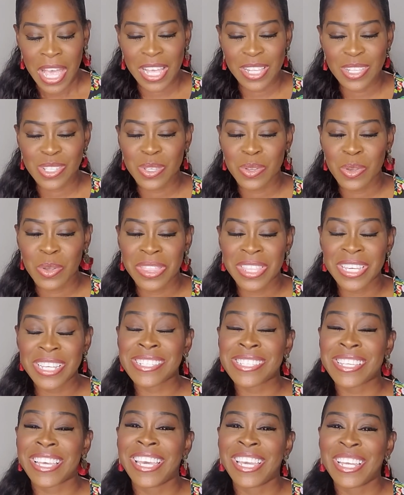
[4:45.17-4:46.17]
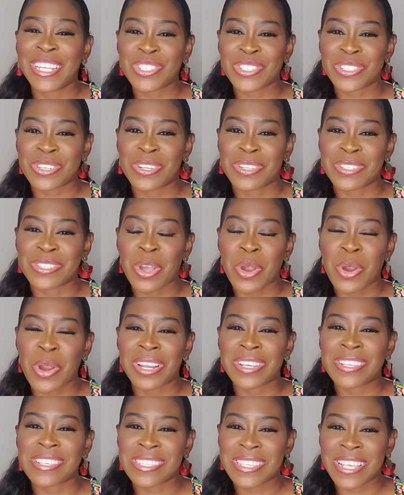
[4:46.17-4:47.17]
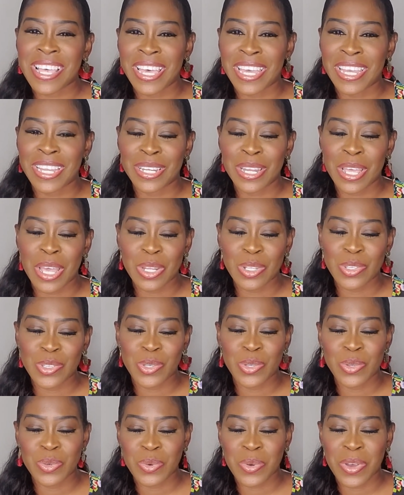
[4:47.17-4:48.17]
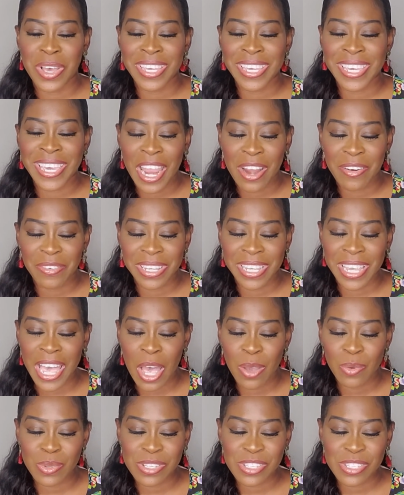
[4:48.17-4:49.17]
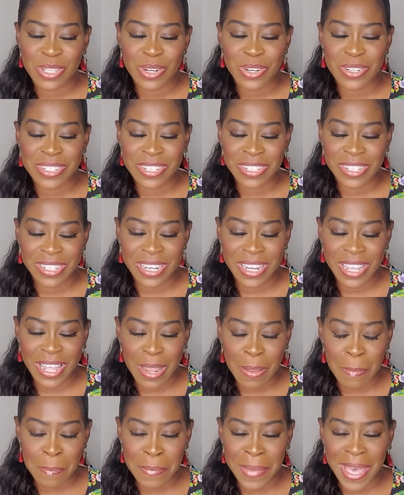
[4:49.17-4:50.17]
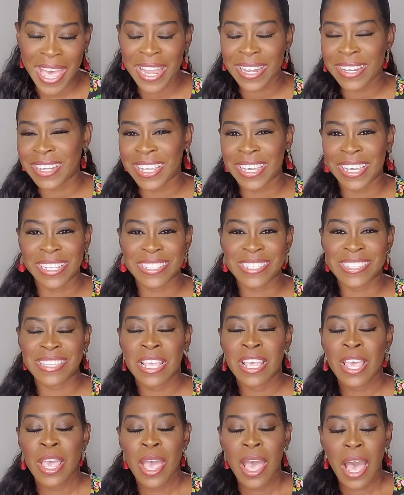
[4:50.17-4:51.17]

And so these angels are assigned to carry out certain mandates.